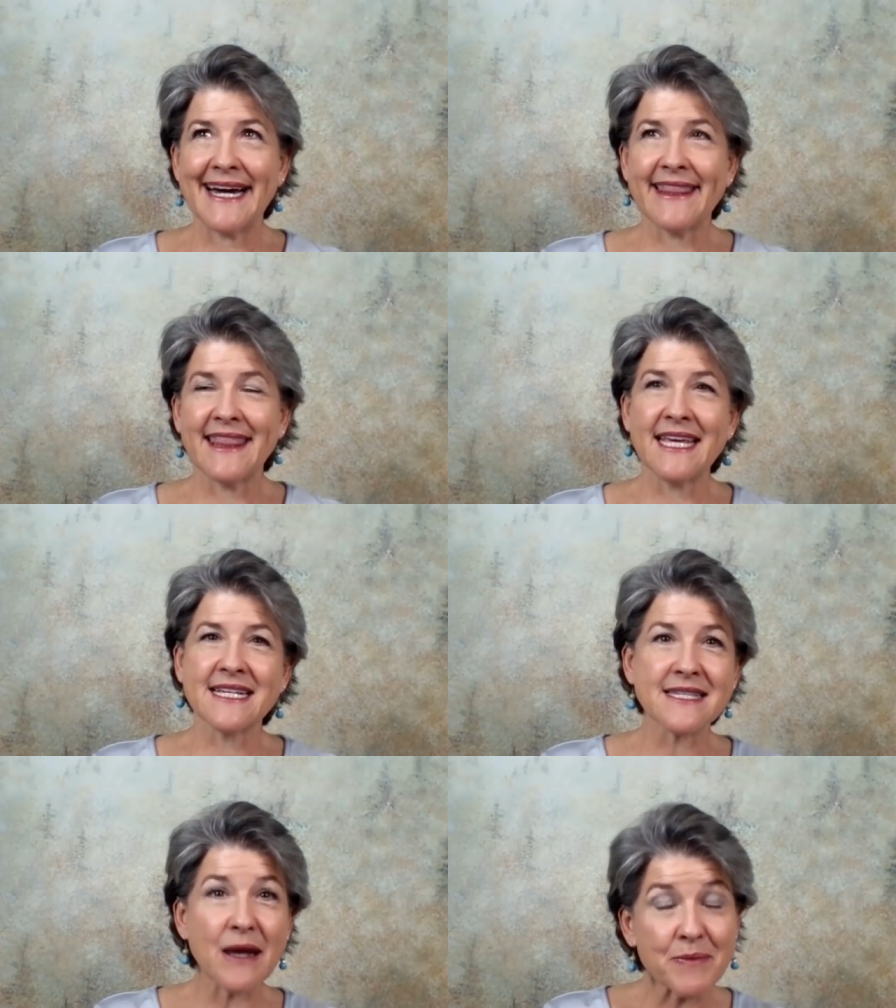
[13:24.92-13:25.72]
The
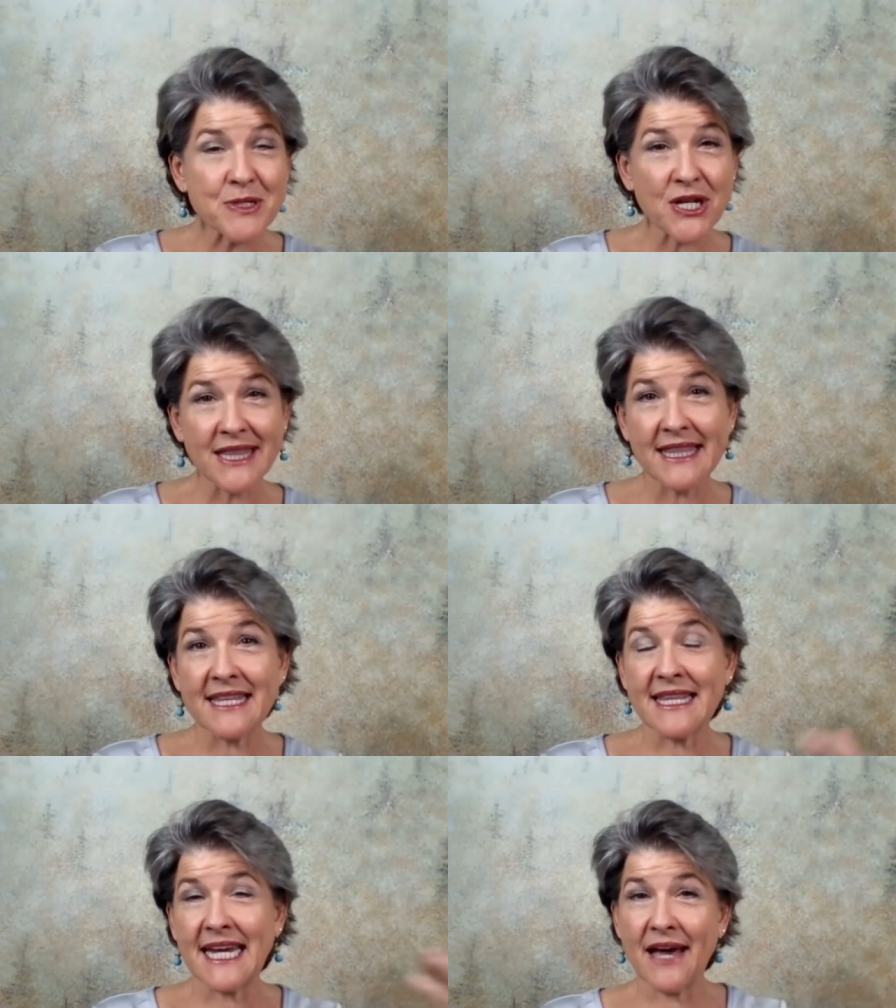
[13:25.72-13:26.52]
assumption
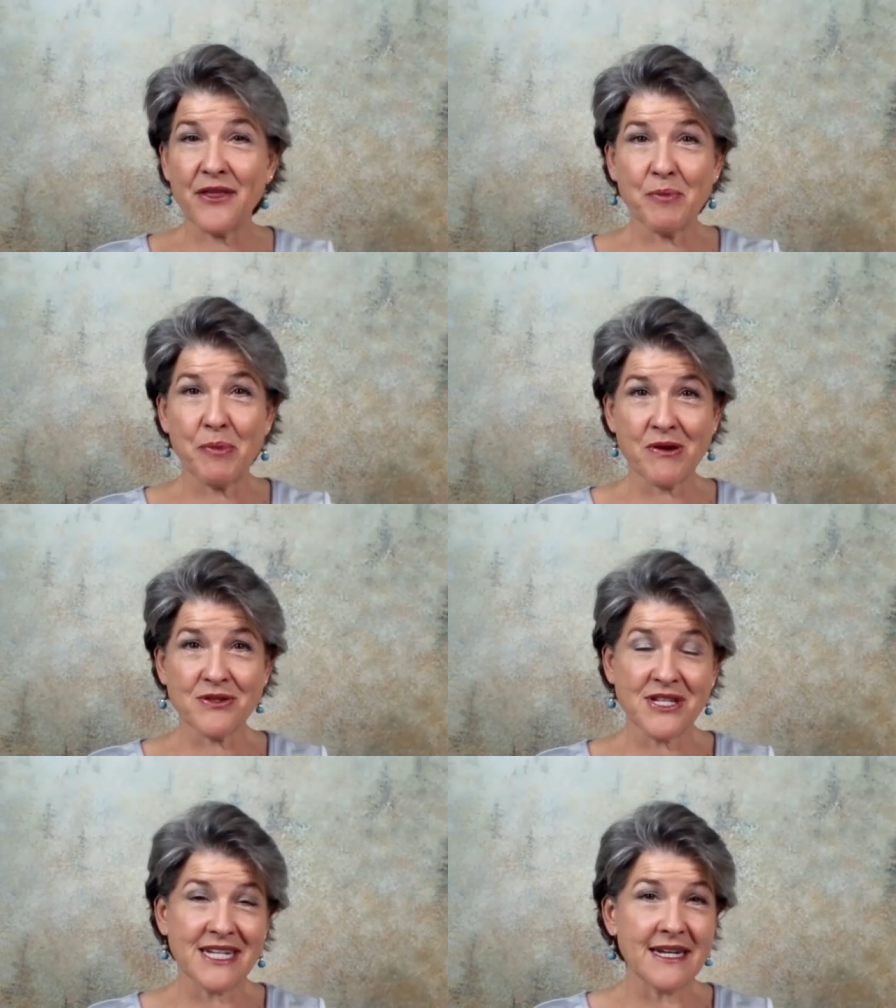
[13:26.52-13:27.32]
that the other
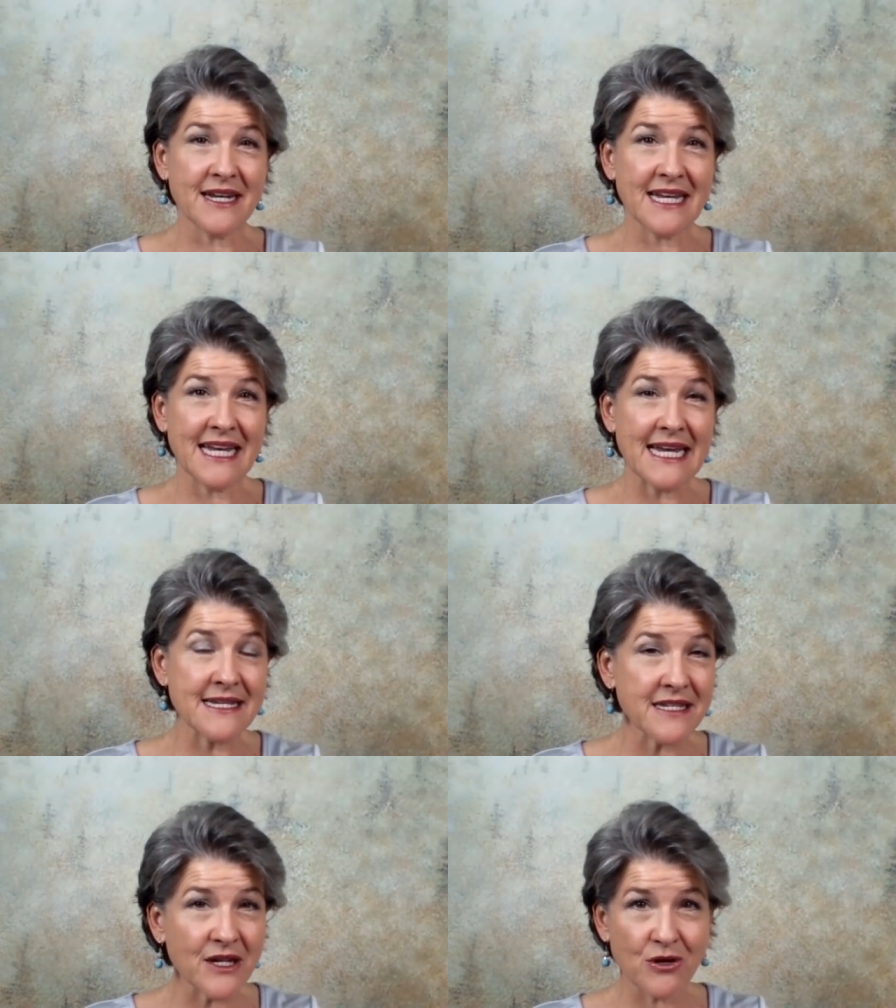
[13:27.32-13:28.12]
person
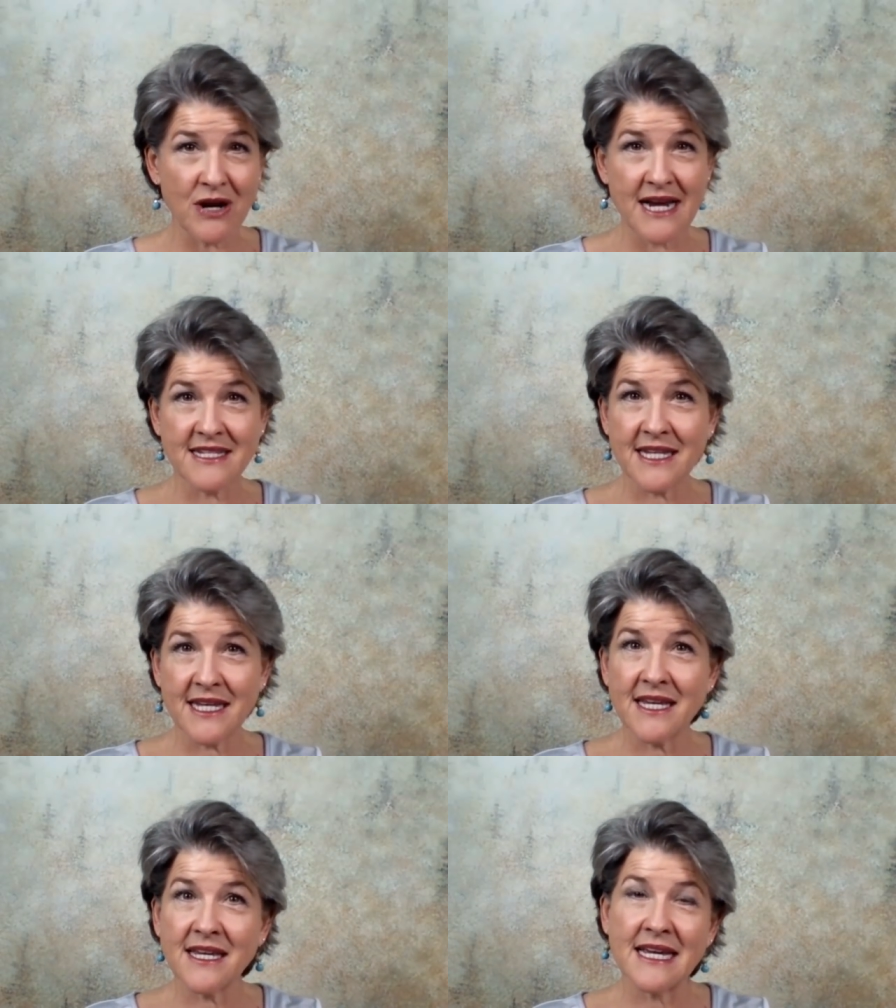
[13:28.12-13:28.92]
isn't
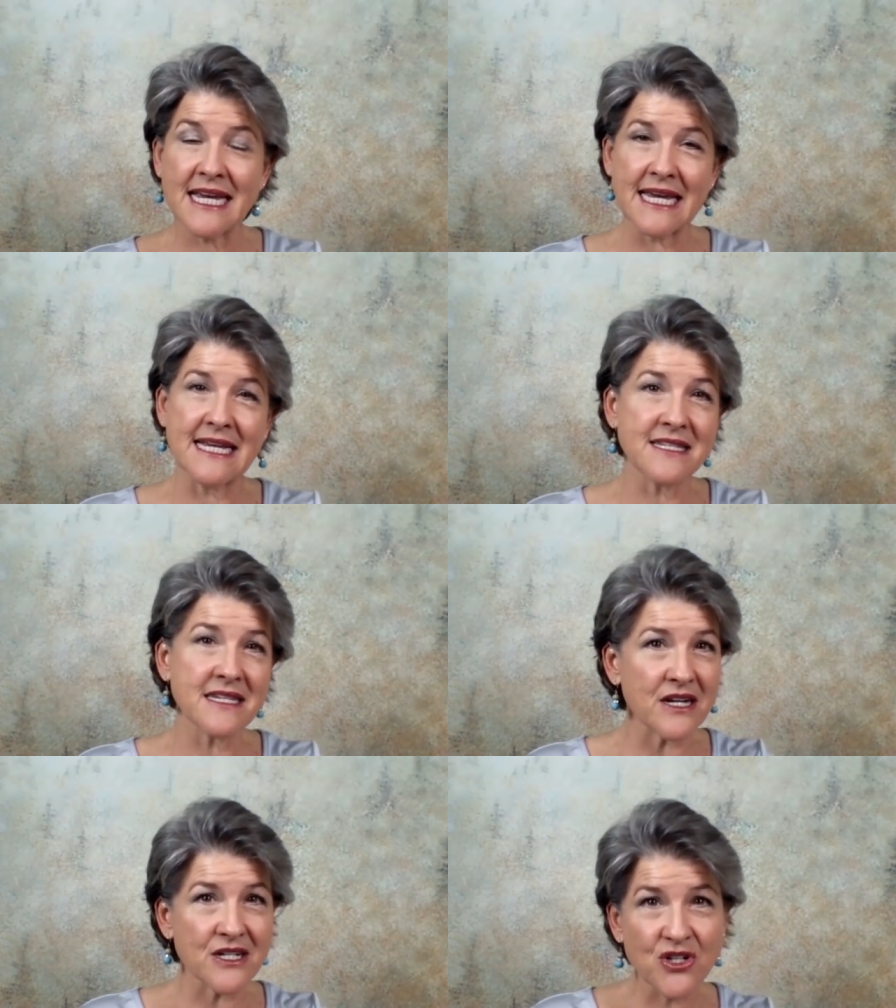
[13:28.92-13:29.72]
crazy,
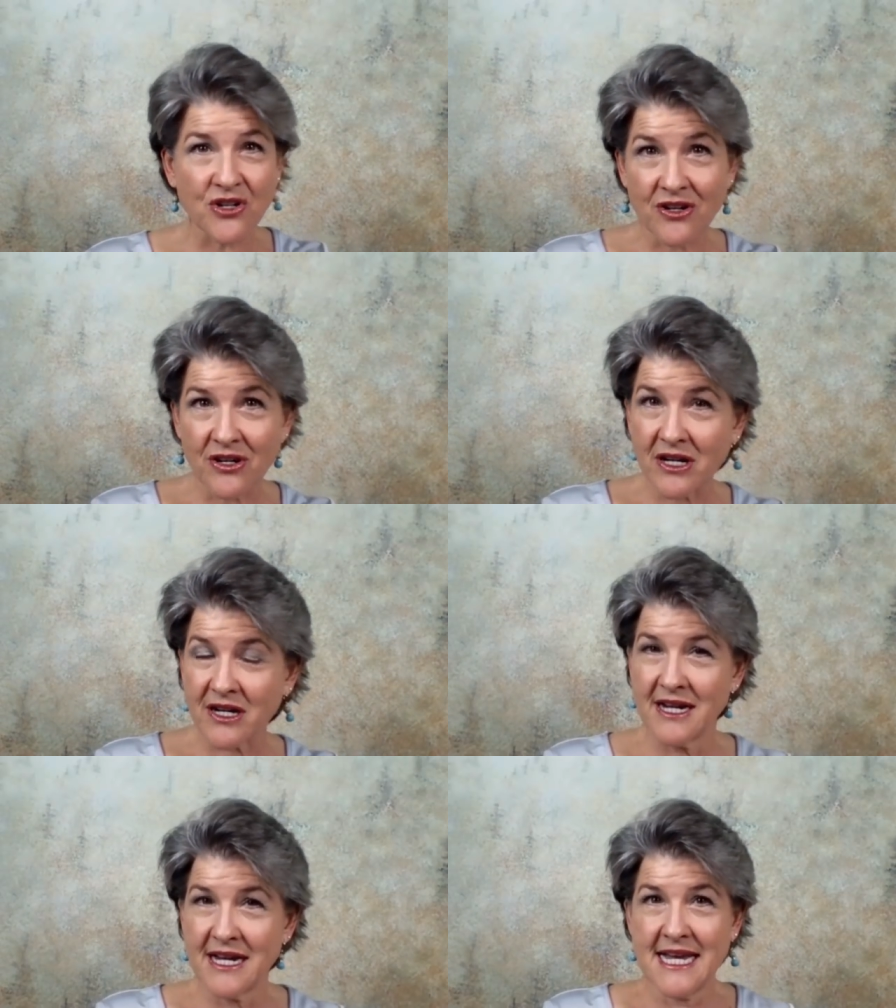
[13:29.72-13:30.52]
isn't a jerk,